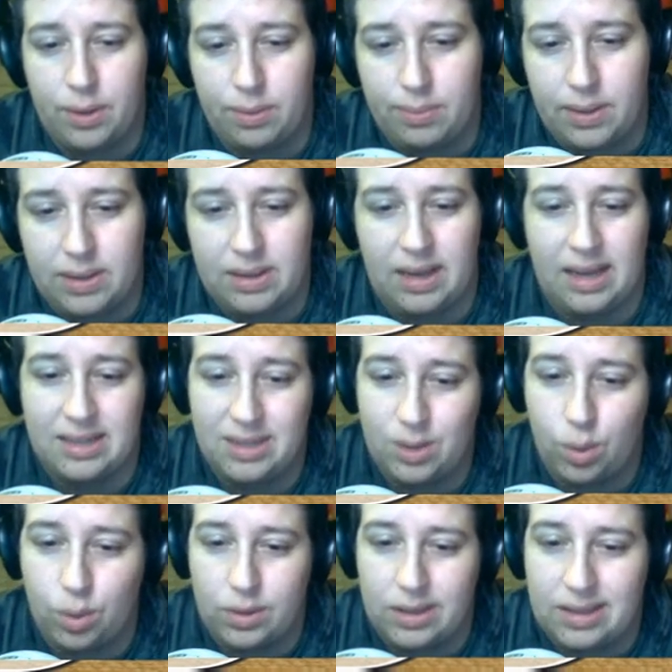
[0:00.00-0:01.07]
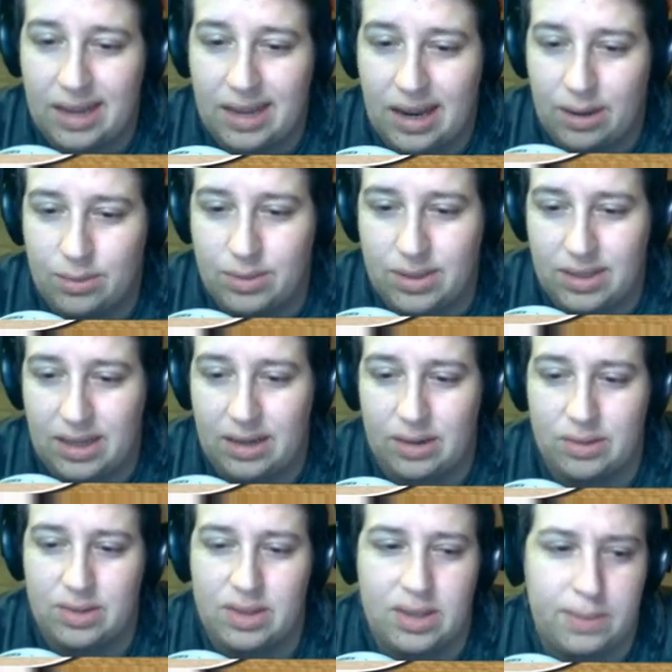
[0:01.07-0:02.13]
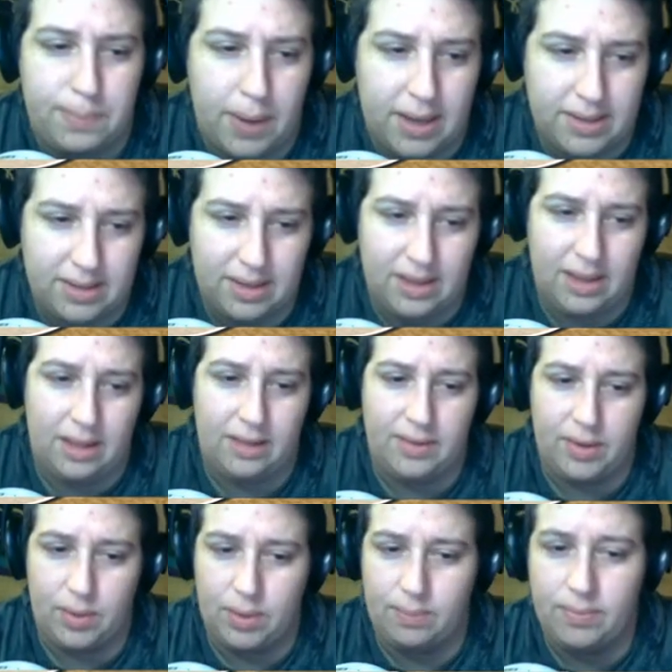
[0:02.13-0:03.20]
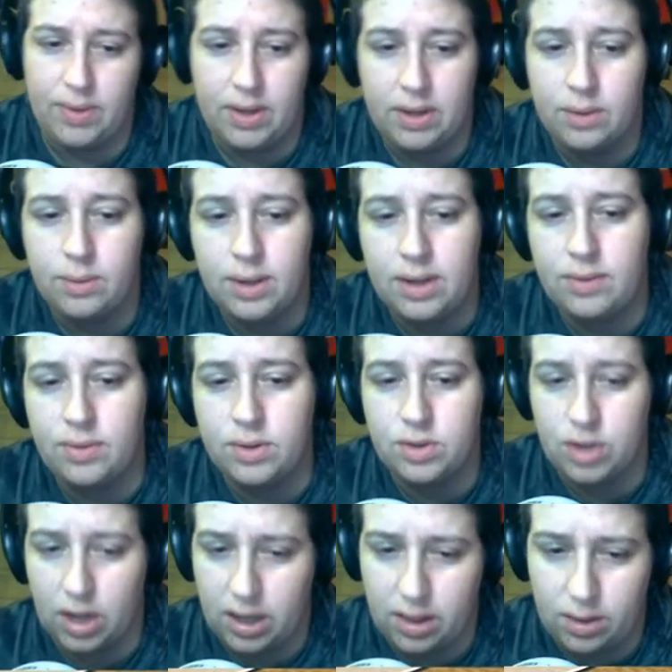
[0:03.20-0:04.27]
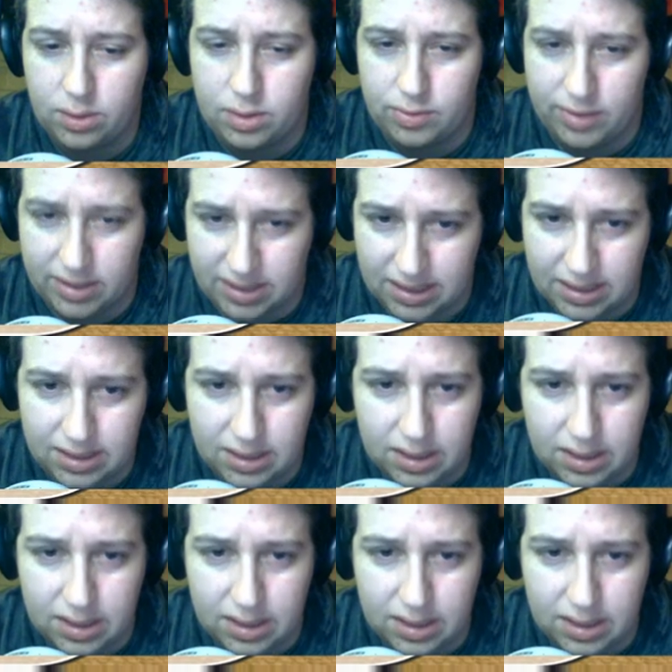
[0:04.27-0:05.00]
been escorted downstairs and deposited in the living room, ready for Shiloh's visit.